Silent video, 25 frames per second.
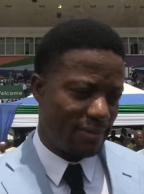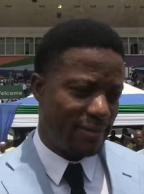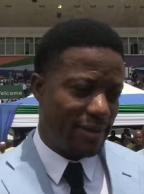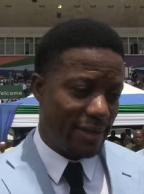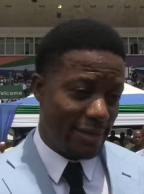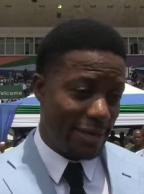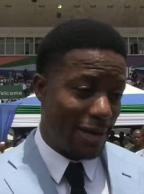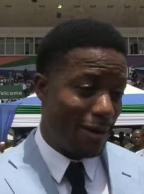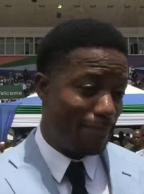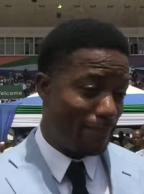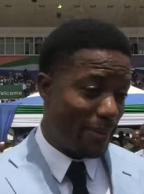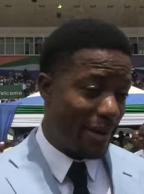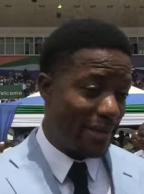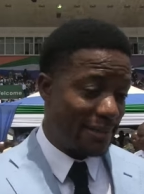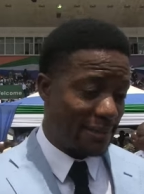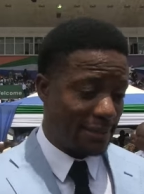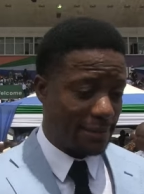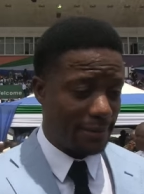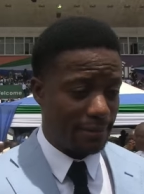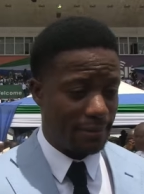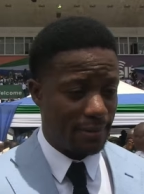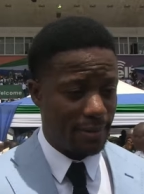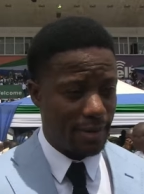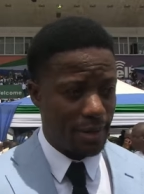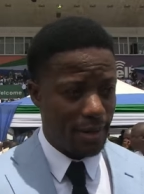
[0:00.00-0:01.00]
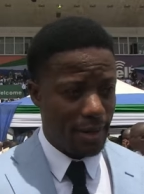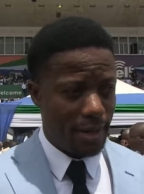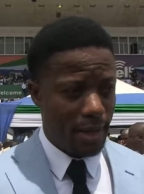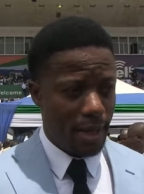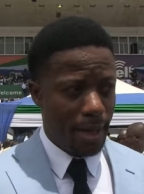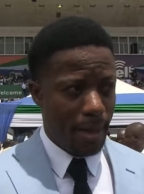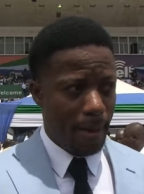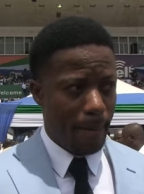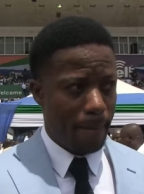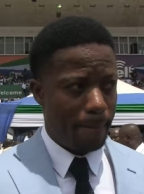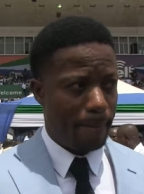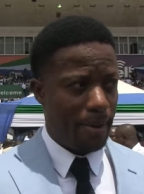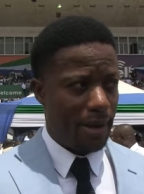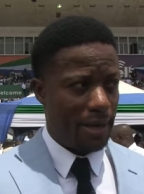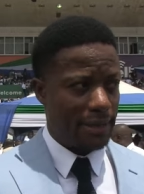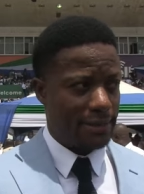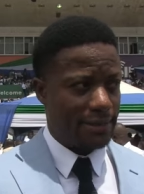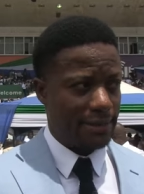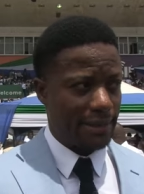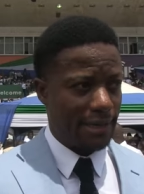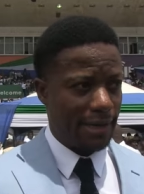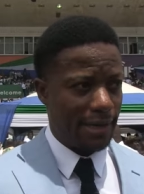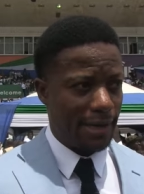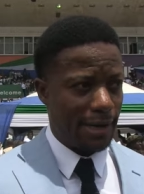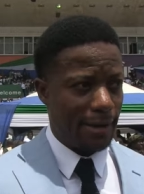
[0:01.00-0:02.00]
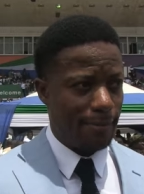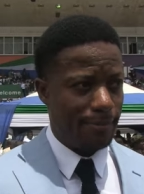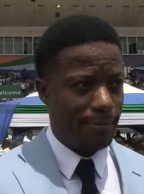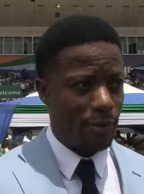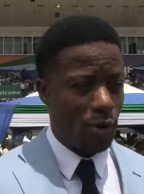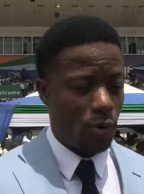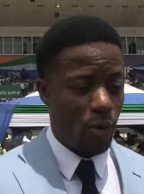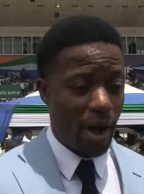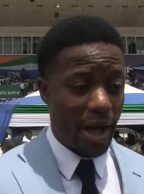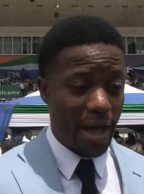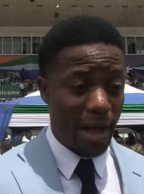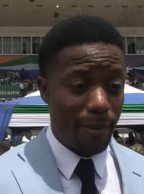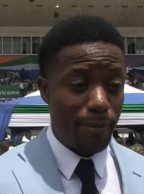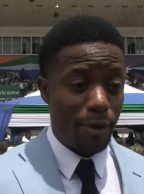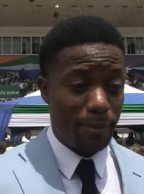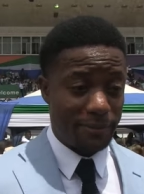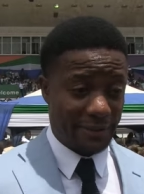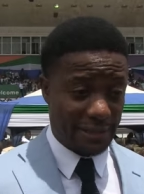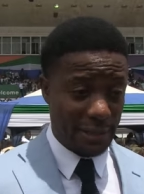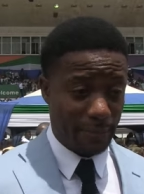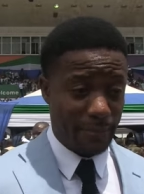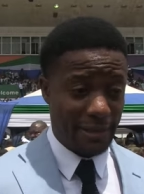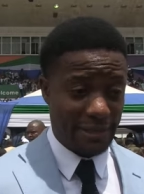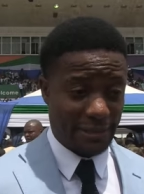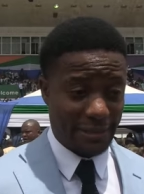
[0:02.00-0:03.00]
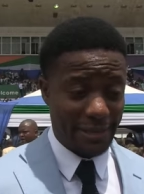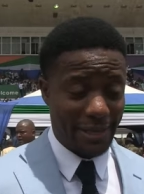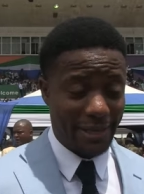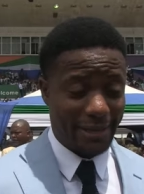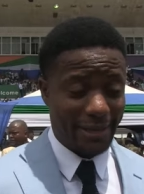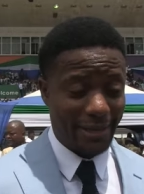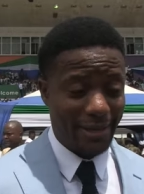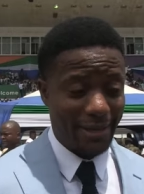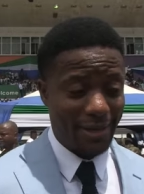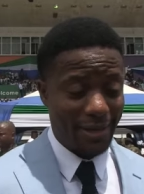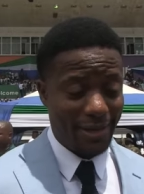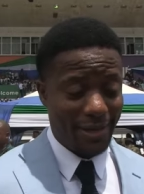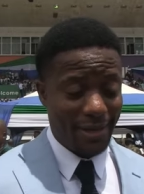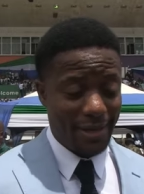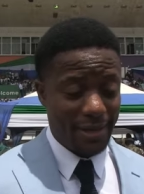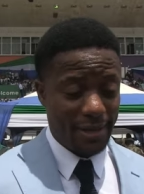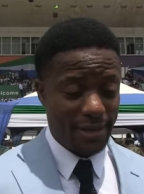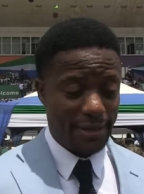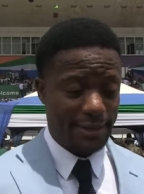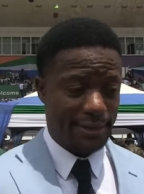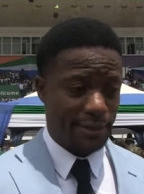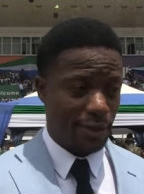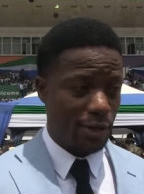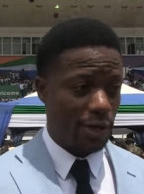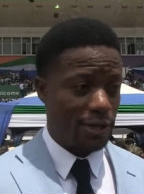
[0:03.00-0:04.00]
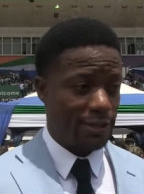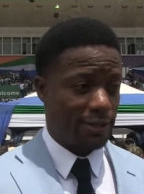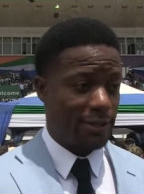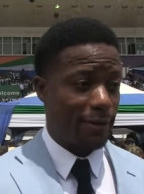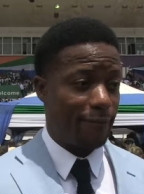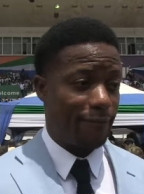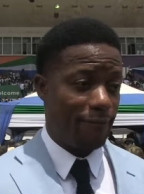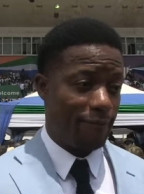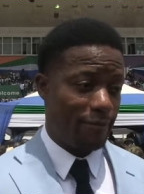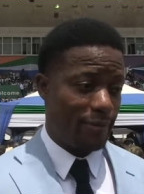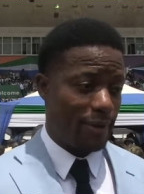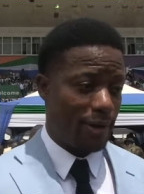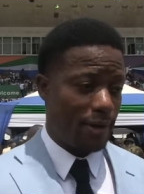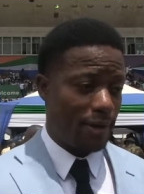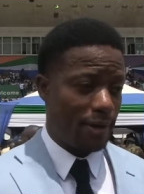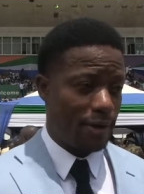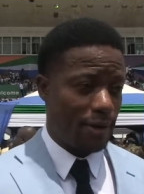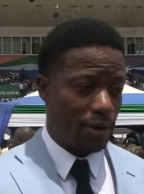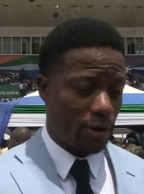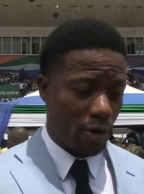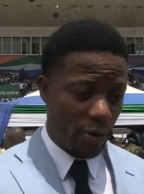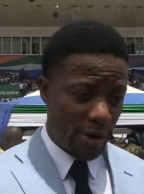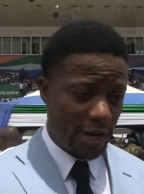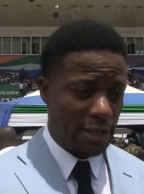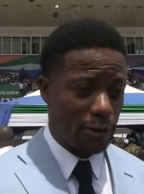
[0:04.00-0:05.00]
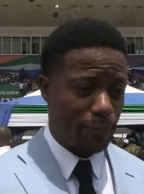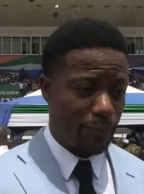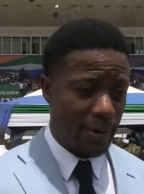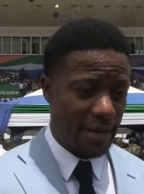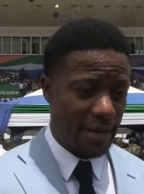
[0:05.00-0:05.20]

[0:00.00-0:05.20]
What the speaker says: did their best, but why I'm optimistic is because the current